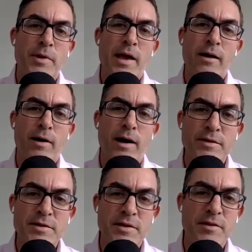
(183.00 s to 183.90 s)
now,
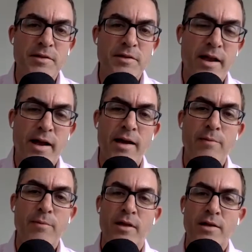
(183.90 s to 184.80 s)
obviously, there's a lot of
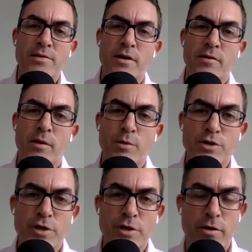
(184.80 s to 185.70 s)
hype and a lot of talk around
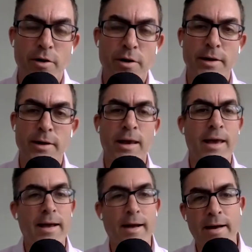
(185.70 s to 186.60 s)
machine learning and
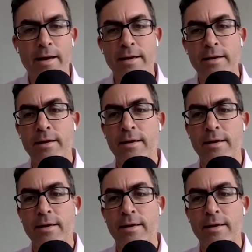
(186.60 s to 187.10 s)
AI,